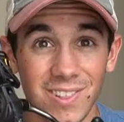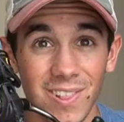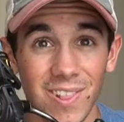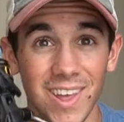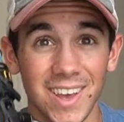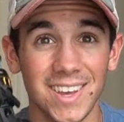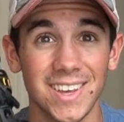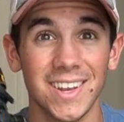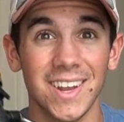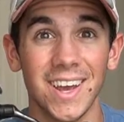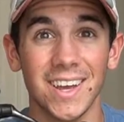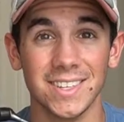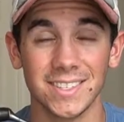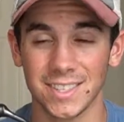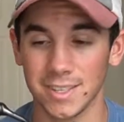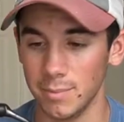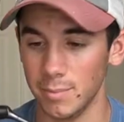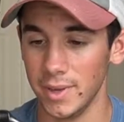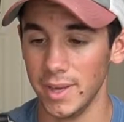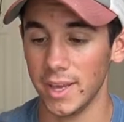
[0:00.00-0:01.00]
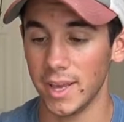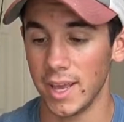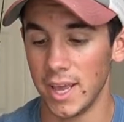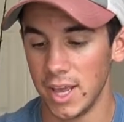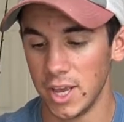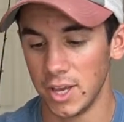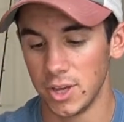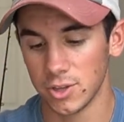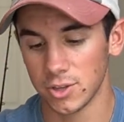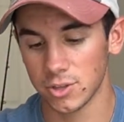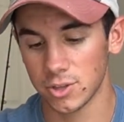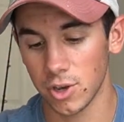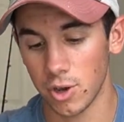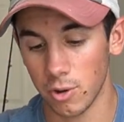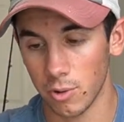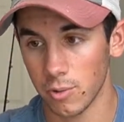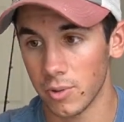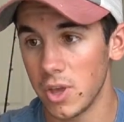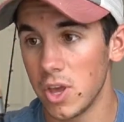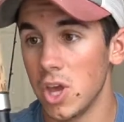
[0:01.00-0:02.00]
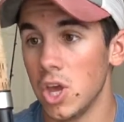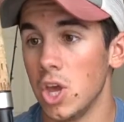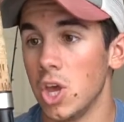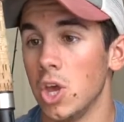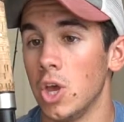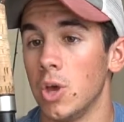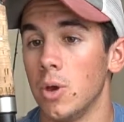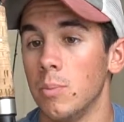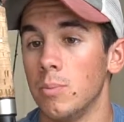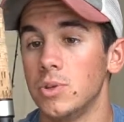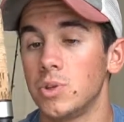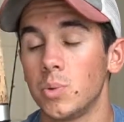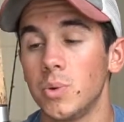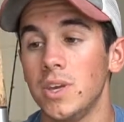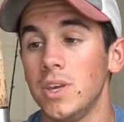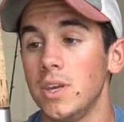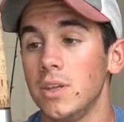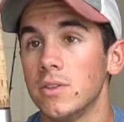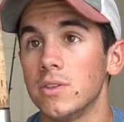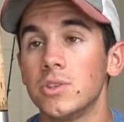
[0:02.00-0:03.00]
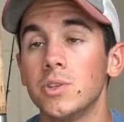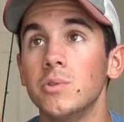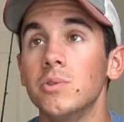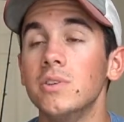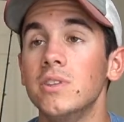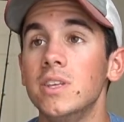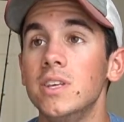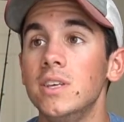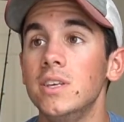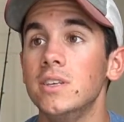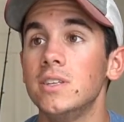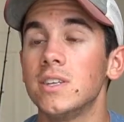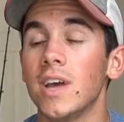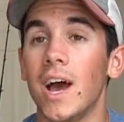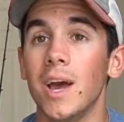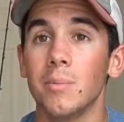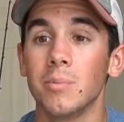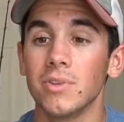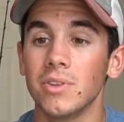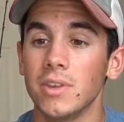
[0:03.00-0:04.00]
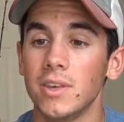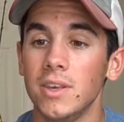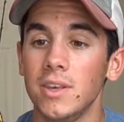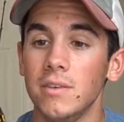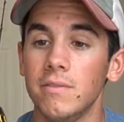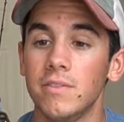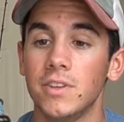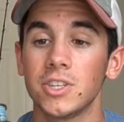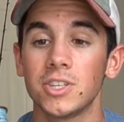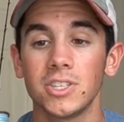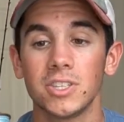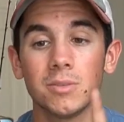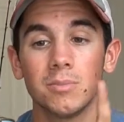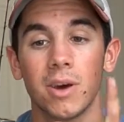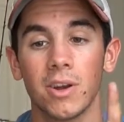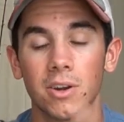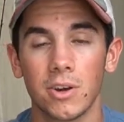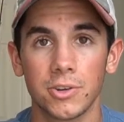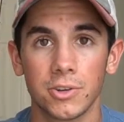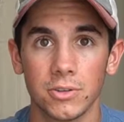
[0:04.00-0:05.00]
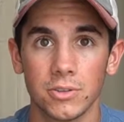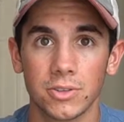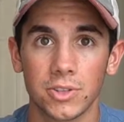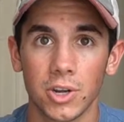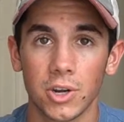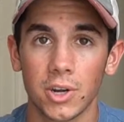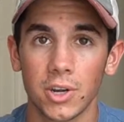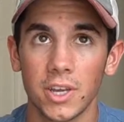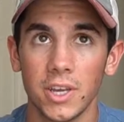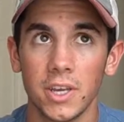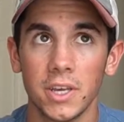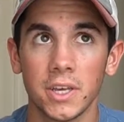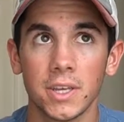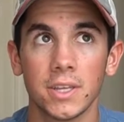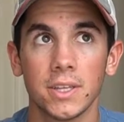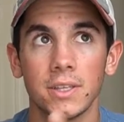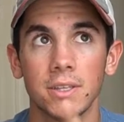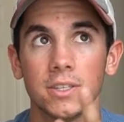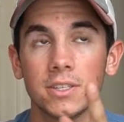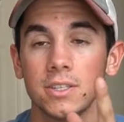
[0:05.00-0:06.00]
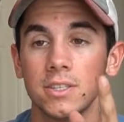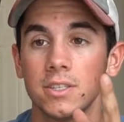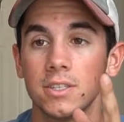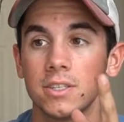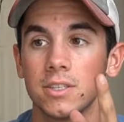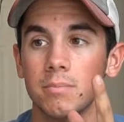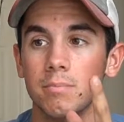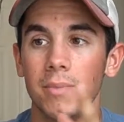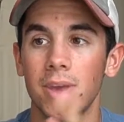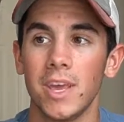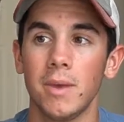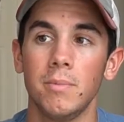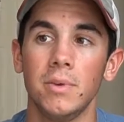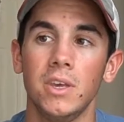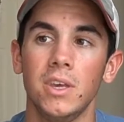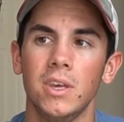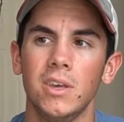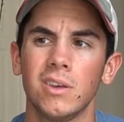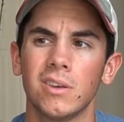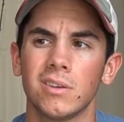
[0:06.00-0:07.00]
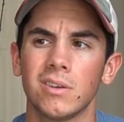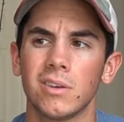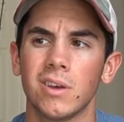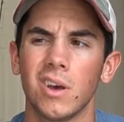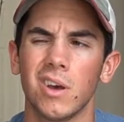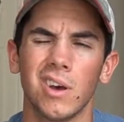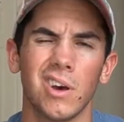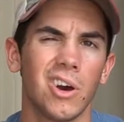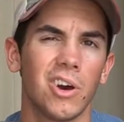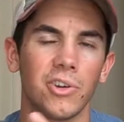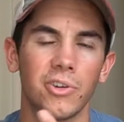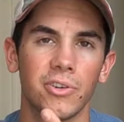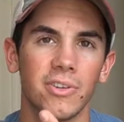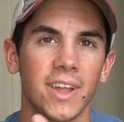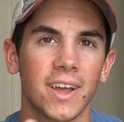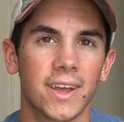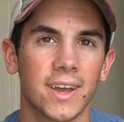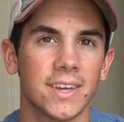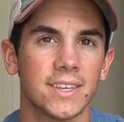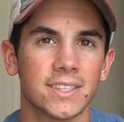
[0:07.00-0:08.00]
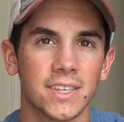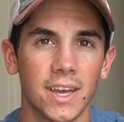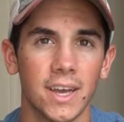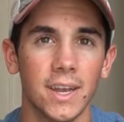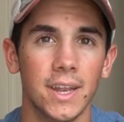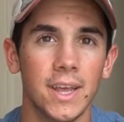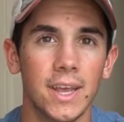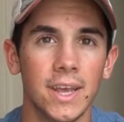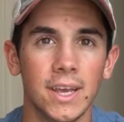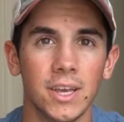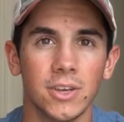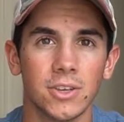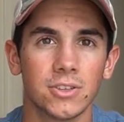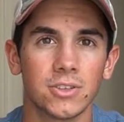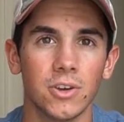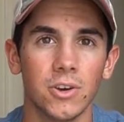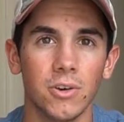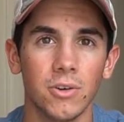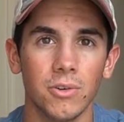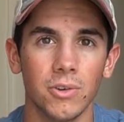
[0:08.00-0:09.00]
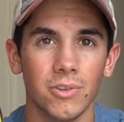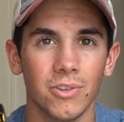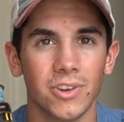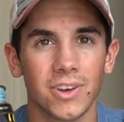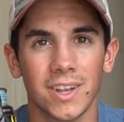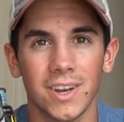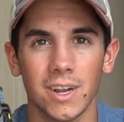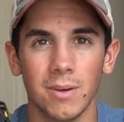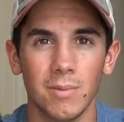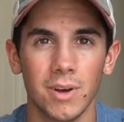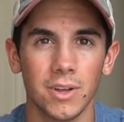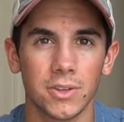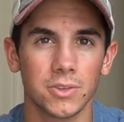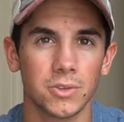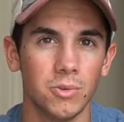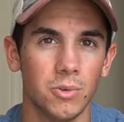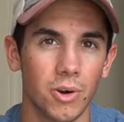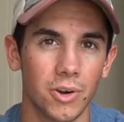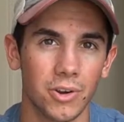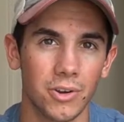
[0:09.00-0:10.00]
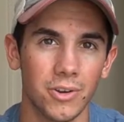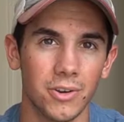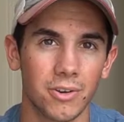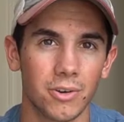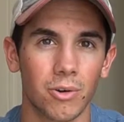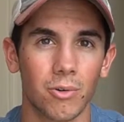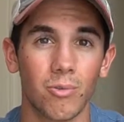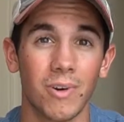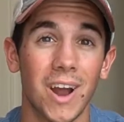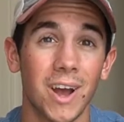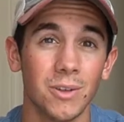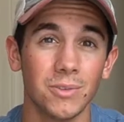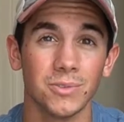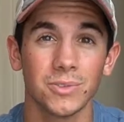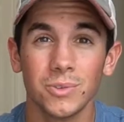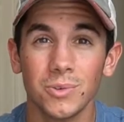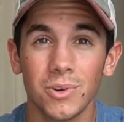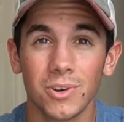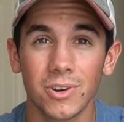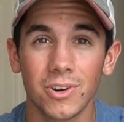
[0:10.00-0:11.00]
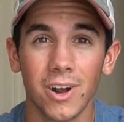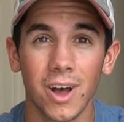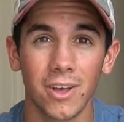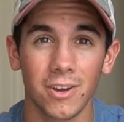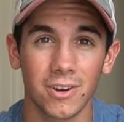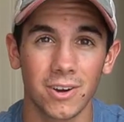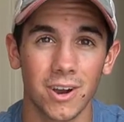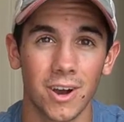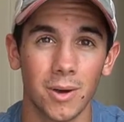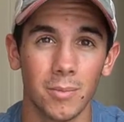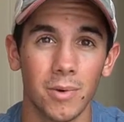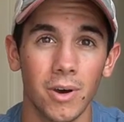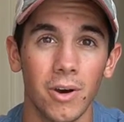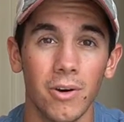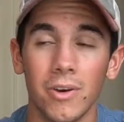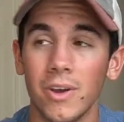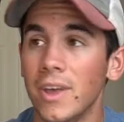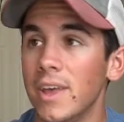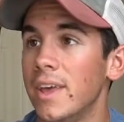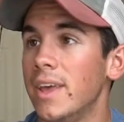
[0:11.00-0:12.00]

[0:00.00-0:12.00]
light as can be. So between the 2 of these, I believe this is about 130. This is maybe 100, like I said. So you're looking at about 200, around $200 combo.